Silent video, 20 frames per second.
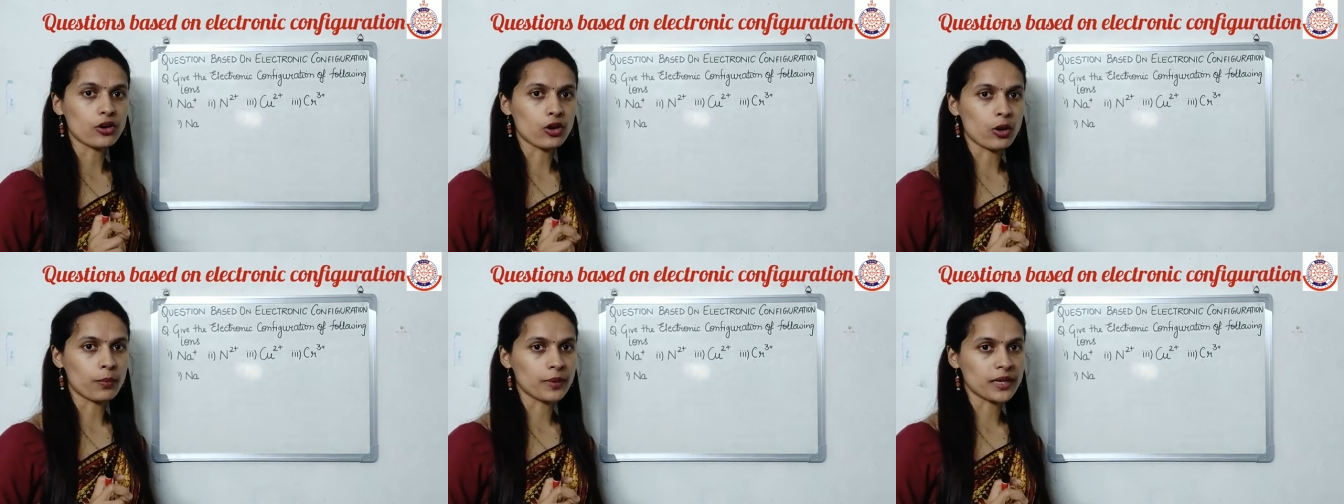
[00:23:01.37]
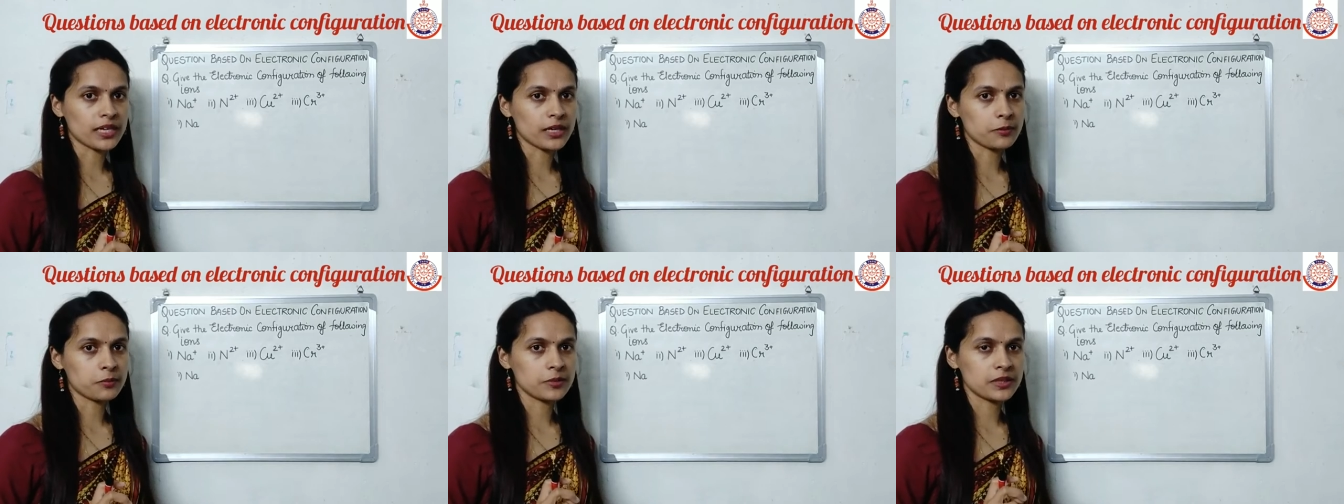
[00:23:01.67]

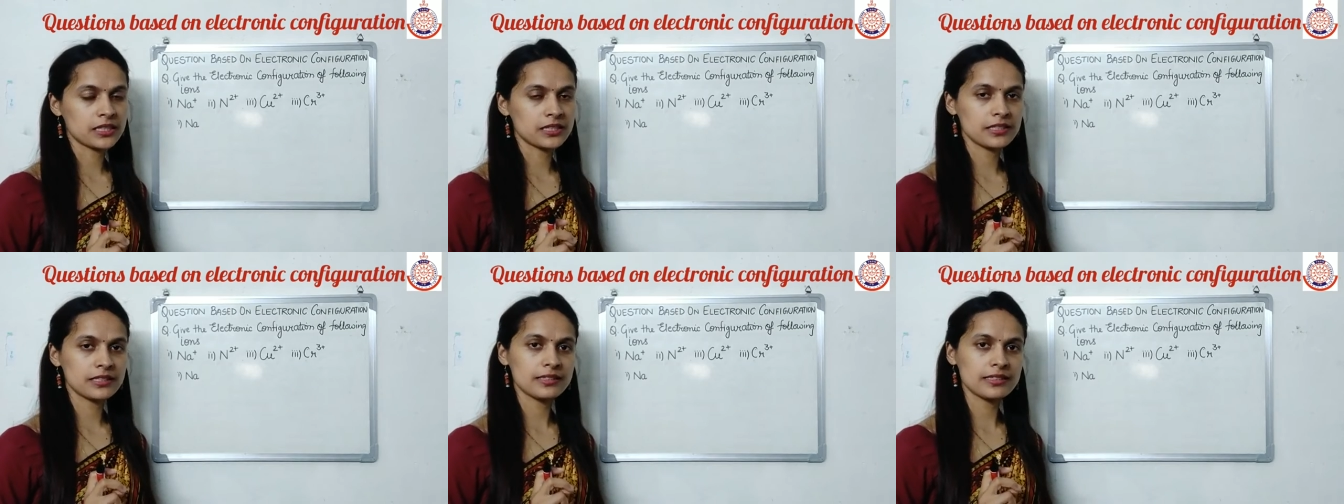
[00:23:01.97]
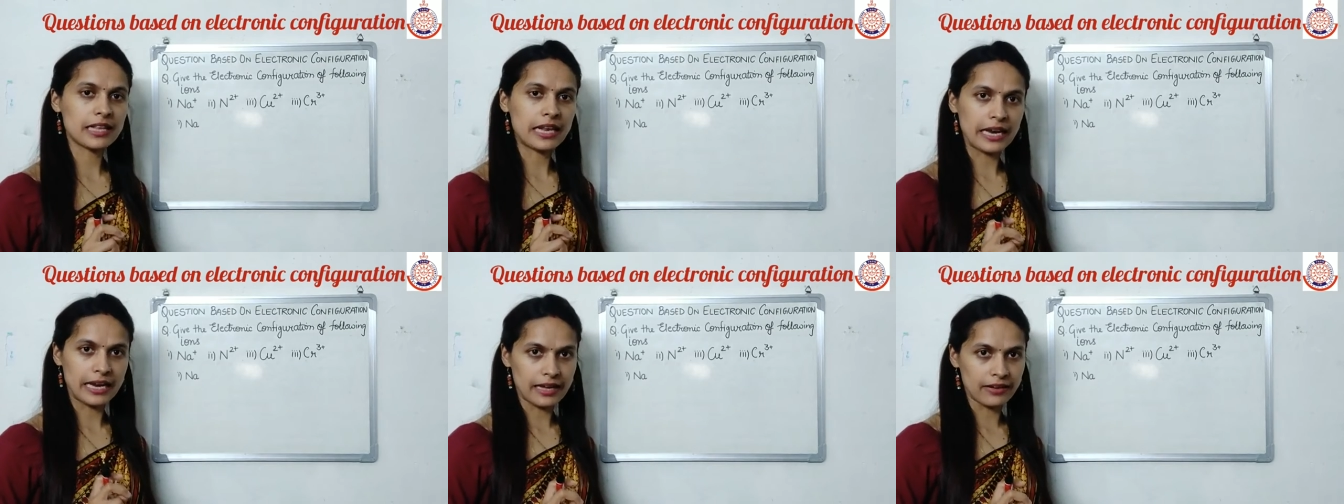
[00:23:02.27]
atomic number
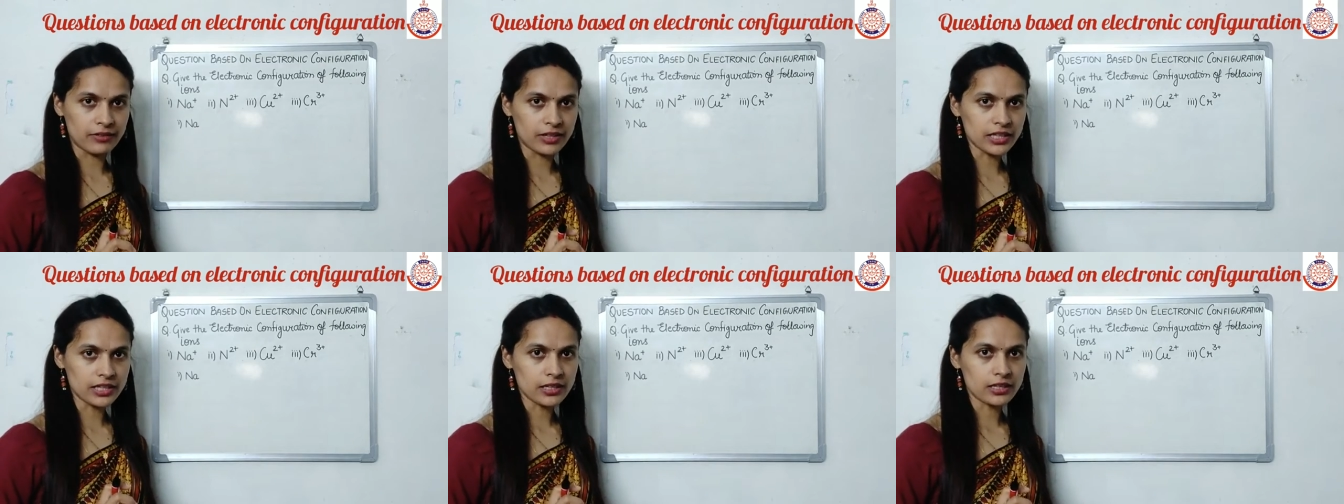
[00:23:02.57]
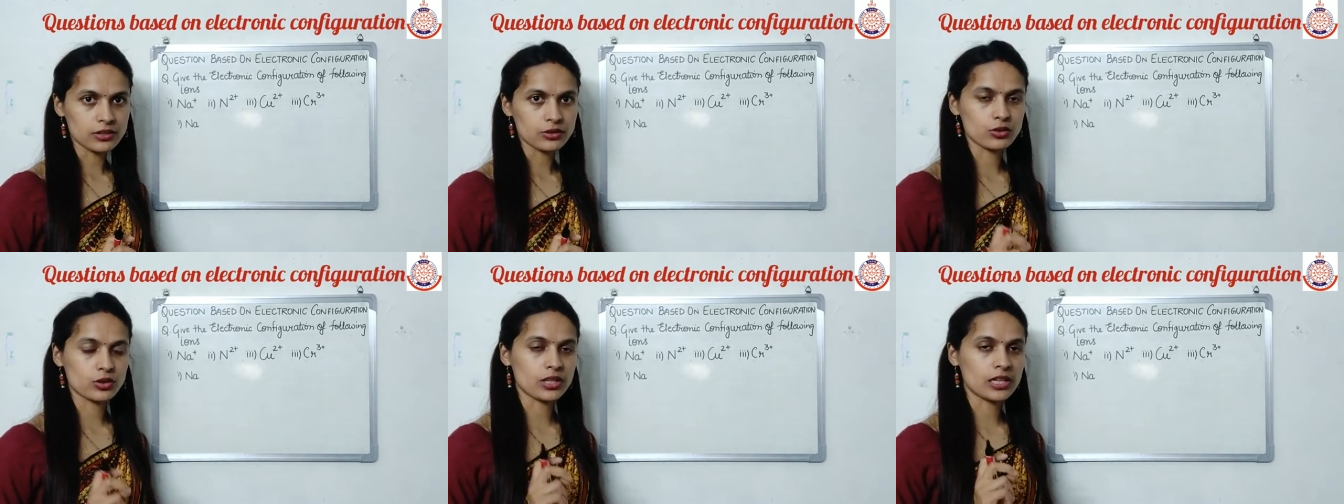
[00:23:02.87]
is
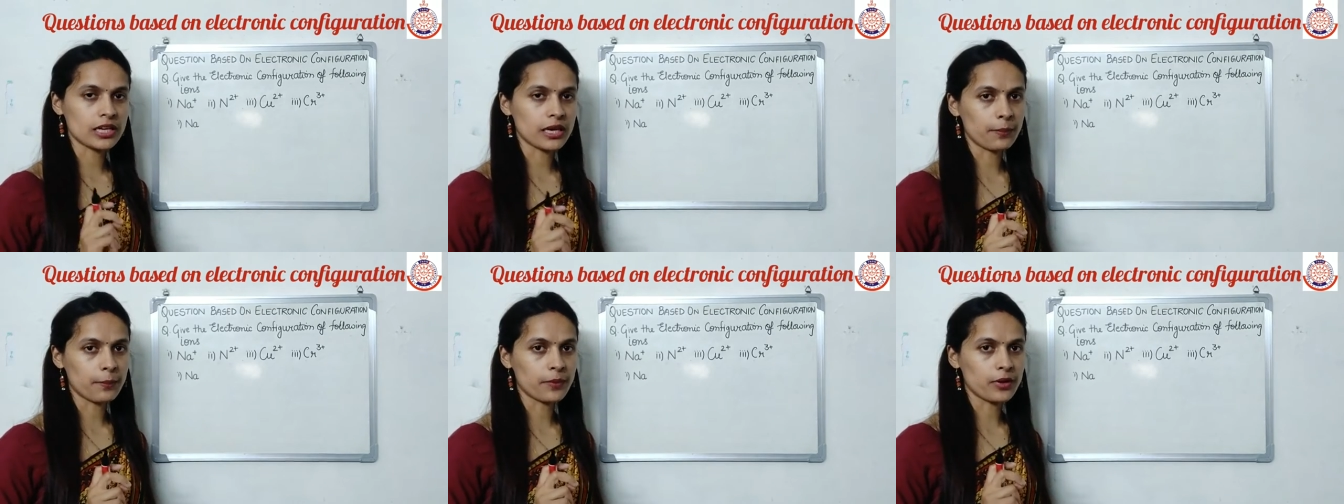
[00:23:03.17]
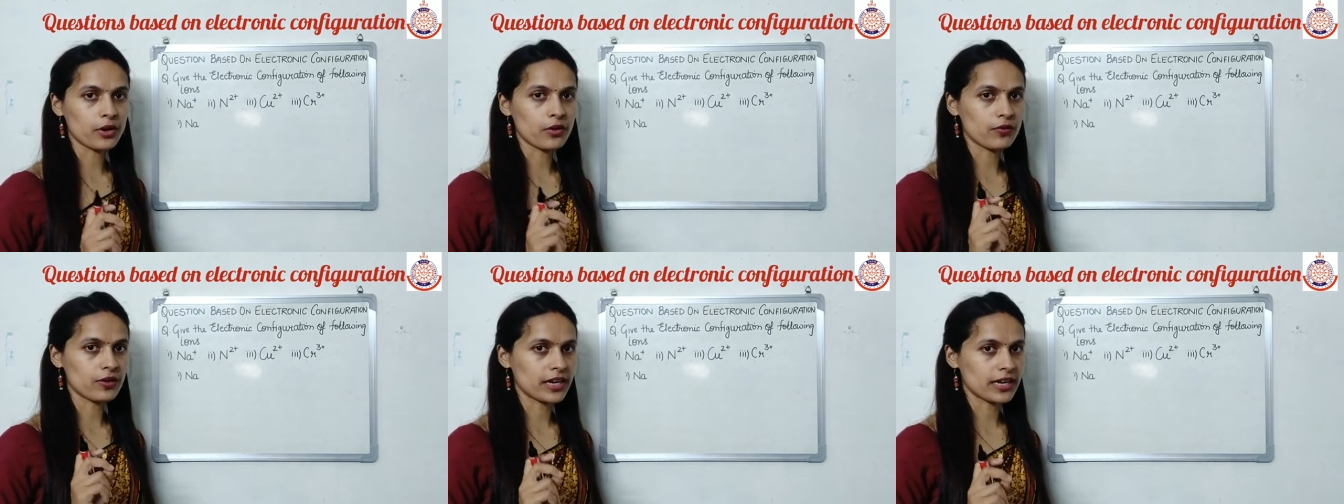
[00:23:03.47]
11. So the number
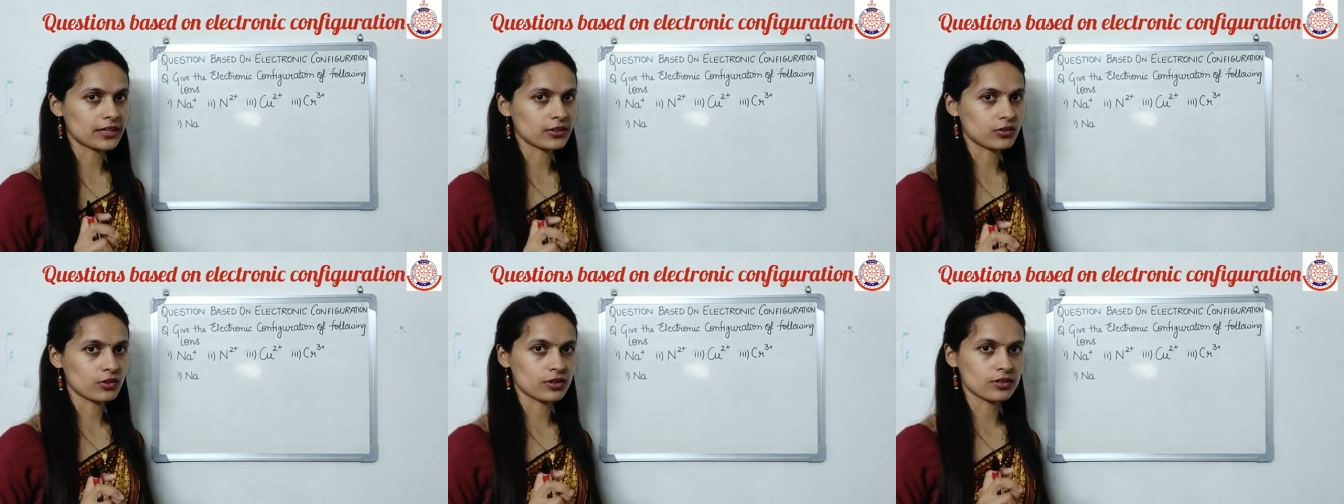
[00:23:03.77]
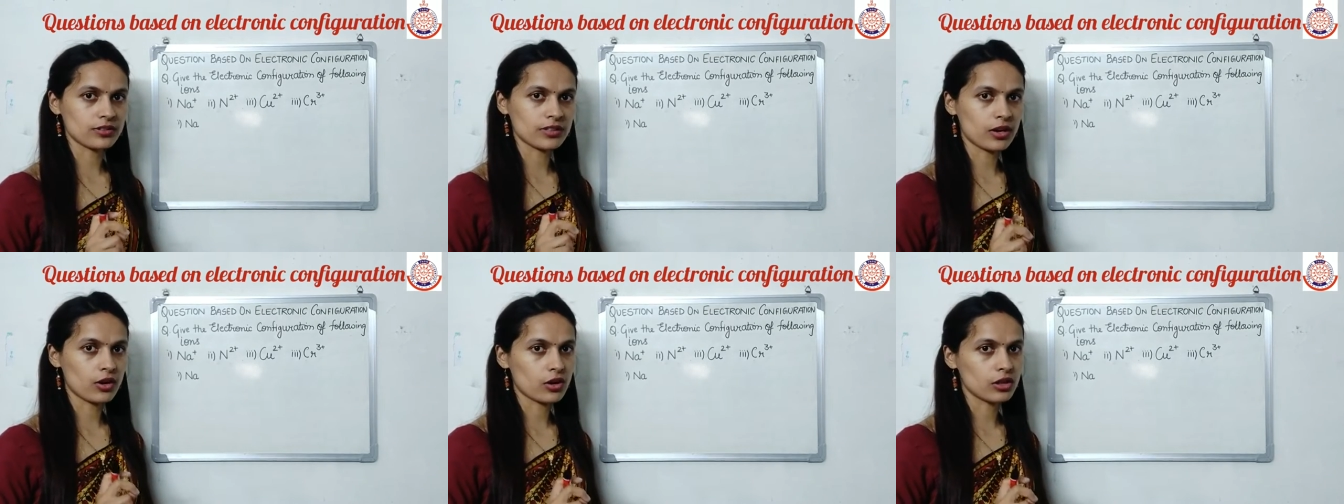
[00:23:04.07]
of
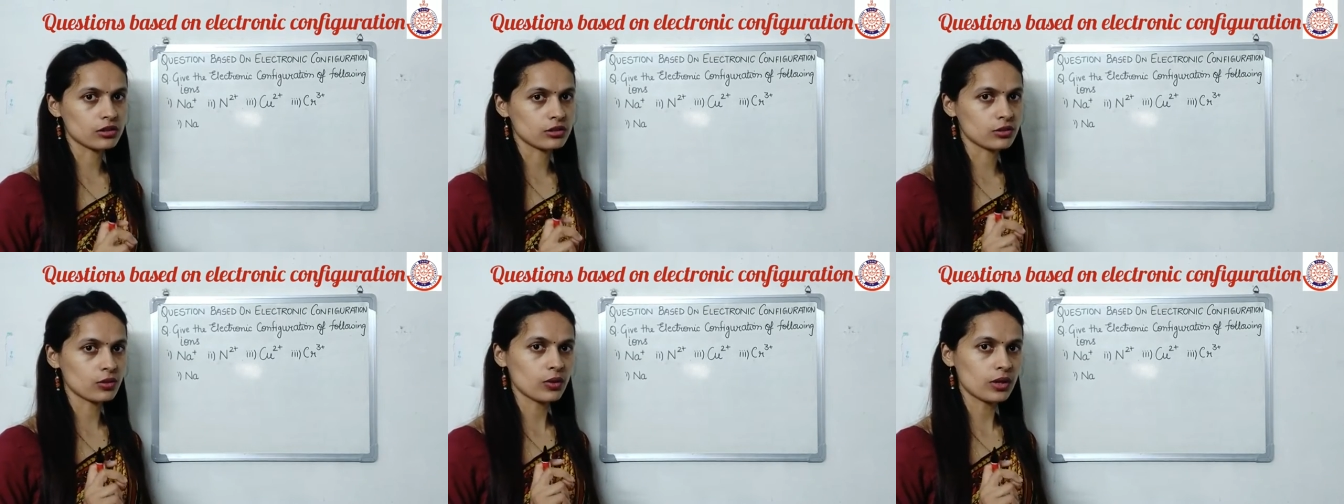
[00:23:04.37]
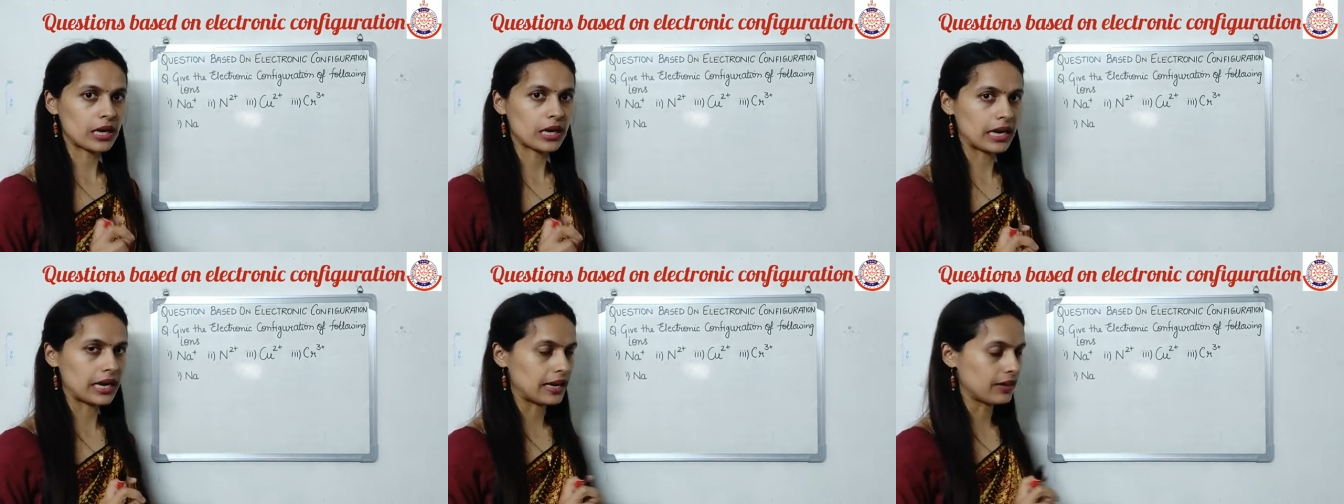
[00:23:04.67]
electrons are
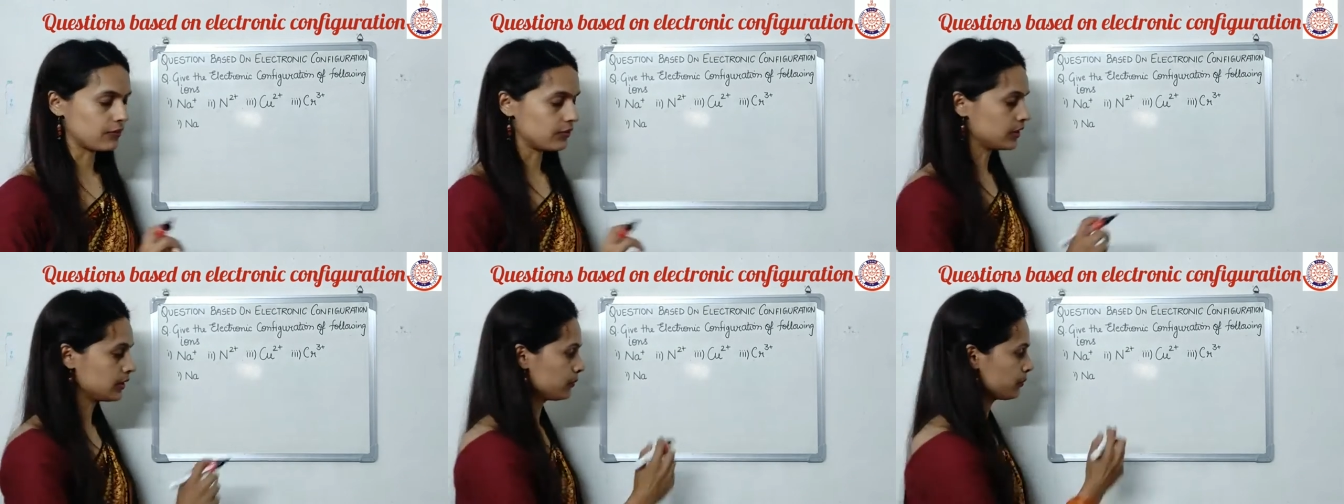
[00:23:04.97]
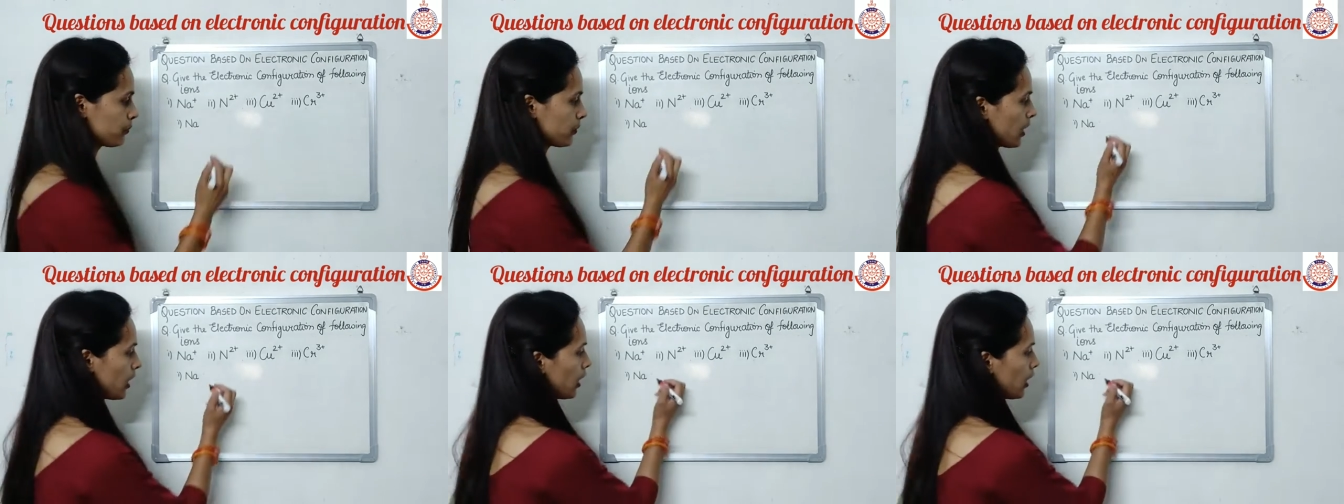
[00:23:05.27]
also 11.